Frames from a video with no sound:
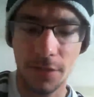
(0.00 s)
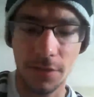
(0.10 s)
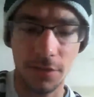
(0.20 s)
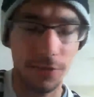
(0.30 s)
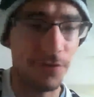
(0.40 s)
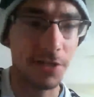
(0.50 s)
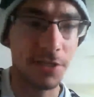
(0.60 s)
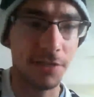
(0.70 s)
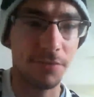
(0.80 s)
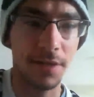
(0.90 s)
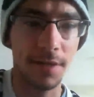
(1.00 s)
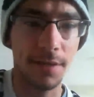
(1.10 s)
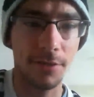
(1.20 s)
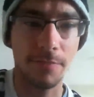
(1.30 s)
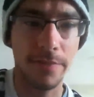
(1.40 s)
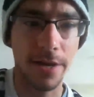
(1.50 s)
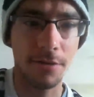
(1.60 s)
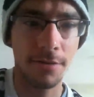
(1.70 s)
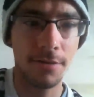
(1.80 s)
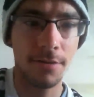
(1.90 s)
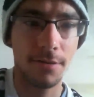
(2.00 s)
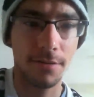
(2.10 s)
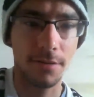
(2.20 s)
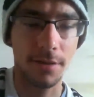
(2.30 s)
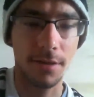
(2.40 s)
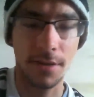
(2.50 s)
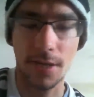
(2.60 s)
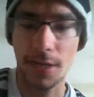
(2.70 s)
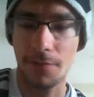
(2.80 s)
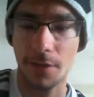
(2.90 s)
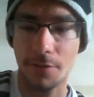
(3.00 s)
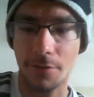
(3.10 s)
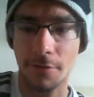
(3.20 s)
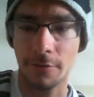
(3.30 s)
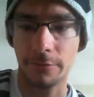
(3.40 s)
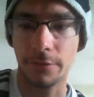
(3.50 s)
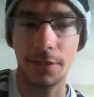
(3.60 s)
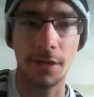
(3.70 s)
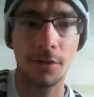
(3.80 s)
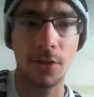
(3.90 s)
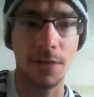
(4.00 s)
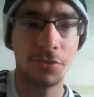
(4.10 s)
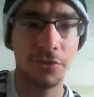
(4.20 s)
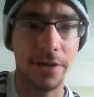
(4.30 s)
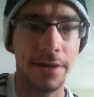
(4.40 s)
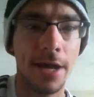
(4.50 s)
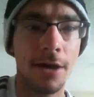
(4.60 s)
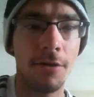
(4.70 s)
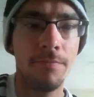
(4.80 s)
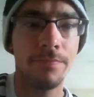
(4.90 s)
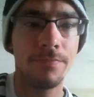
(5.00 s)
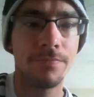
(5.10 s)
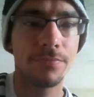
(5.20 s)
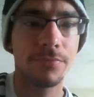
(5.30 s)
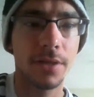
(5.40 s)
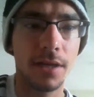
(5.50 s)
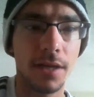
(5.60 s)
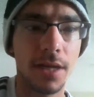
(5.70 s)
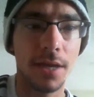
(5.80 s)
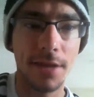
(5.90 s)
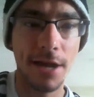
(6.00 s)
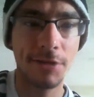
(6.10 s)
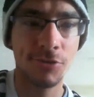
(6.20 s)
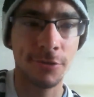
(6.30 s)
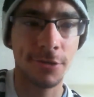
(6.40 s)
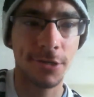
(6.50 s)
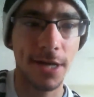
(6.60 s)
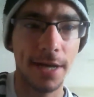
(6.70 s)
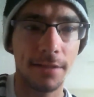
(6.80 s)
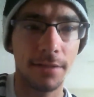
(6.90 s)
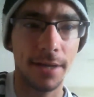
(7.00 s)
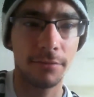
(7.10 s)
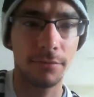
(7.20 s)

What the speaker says: Defensively, they're better than any of the other London clubs right now, and that's where I